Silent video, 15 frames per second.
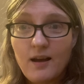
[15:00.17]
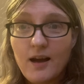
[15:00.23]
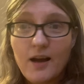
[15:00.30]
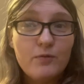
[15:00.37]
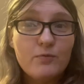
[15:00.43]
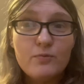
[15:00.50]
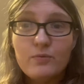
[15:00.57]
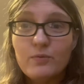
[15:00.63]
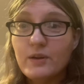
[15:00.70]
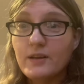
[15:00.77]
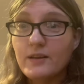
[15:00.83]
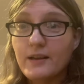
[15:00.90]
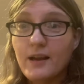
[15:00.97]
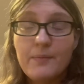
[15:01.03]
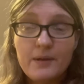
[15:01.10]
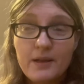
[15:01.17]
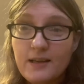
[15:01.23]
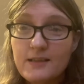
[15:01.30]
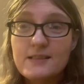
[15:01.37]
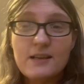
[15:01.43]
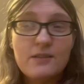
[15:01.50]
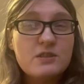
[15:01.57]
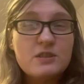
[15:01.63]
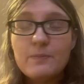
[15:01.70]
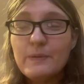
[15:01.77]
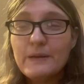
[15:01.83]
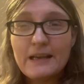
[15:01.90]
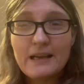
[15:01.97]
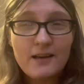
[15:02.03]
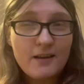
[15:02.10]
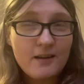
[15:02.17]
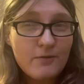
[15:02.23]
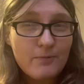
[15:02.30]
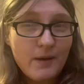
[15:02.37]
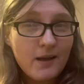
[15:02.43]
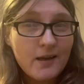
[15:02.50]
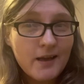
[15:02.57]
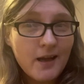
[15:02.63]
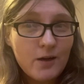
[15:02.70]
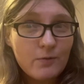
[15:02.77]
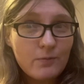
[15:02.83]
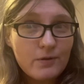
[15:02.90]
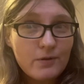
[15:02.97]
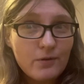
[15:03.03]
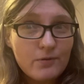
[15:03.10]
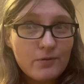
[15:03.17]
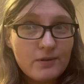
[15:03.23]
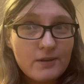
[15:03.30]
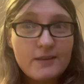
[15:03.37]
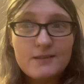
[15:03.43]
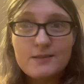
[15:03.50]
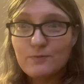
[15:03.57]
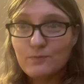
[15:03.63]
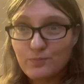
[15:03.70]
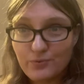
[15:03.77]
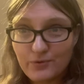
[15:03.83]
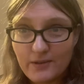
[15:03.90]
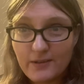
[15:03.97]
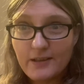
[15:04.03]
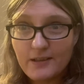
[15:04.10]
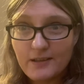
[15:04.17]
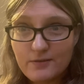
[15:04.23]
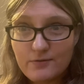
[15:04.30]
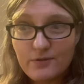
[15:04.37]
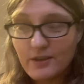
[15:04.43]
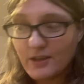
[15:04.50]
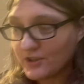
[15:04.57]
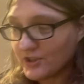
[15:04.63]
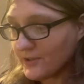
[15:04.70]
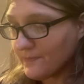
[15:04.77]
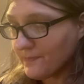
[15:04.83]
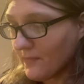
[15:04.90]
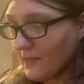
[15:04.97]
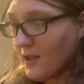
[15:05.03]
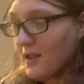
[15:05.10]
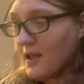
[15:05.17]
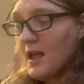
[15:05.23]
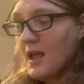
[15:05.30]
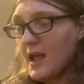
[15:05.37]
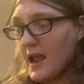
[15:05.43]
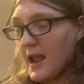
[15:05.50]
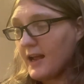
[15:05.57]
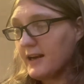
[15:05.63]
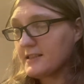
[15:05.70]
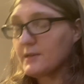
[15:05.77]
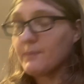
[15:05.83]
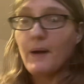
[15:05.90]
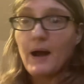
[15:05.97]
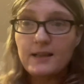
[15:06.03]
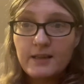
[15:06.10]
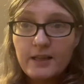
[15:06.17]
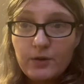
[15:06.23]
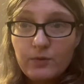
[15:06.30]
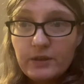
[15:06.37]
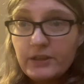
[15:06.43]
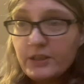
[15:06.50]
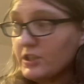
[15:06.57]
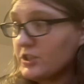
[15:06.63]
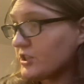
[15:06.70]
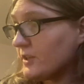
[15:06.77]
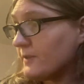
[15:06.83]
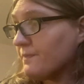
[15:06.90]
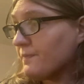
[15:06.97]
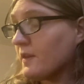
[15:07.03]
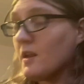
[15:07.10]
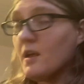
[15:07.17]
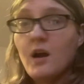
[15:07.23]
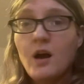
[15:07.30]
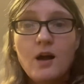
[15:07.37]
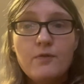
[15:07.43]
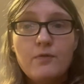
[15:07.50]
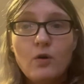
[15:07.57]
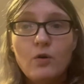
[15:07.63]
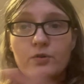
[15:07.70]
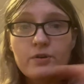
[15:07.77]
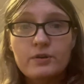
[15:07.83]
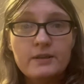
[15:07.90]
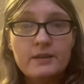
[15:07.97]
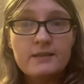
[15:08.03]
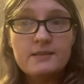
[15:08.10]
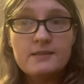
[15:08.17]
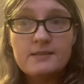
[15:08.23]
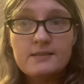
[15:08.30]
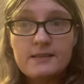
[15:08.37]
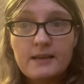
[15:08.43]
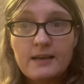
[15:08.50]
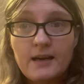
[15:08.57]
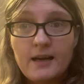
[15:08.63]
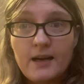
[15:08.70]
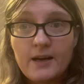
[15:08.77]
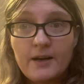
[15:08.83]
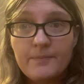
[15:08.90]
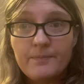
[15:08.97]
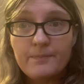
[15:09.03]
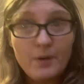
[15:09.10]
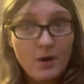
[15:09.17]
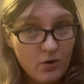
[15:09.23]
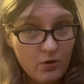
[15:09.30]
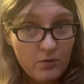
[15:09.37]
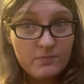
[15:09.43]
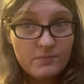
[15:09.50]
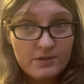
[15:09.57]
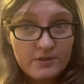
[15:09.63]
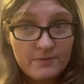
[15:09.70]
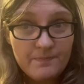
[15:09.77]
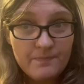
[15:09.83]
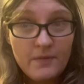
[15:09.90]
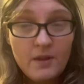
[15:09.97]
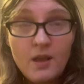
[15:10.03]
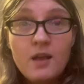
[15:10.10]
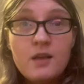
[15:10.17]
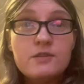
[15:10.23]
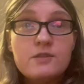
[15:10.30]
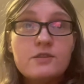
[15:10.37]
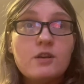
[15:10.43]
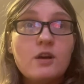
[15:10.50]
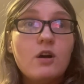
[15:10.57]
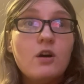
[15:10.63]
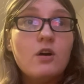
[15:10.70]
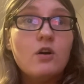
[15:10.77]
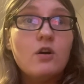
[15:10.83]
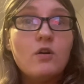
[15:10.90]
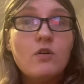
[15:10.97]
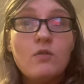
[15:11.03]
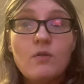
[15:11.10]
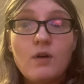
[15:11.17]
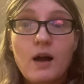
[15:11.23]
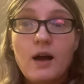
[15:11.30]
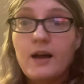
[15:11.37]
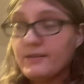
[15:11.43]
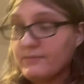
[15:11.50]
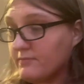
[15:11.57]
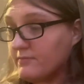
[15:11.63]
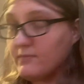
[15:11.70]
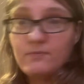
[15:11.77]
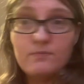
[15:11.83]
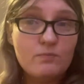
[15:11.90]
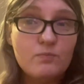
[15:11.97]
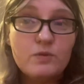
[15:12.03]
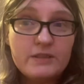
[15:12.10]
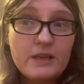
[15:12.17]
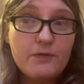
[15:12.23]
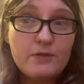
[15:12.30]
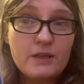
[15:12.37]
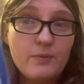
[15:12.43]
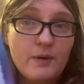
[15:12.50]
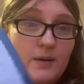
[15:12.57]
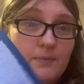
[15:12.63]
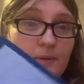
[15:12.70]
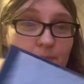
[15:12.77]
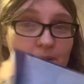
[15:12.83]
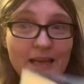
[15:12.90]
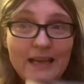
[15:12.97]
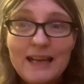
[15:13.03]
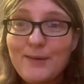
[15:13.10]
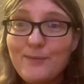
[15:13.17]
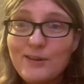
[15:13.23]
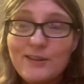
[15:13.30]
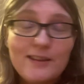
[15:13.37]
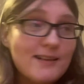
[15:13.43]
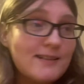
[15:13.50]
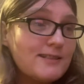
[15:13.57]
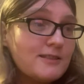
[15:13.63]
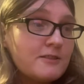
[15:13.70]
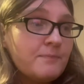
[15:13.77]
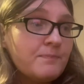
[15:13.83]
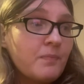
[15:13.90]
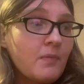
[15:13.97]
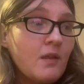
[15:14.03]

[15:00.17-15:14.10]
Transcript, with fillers: I really, I mean, it's, it's the beginning of my encounter with Holderlin. It's a brilliant introduction. And it's a bilingual edition of Holderlin's um, poems. So I would definitely recommend beginning with this.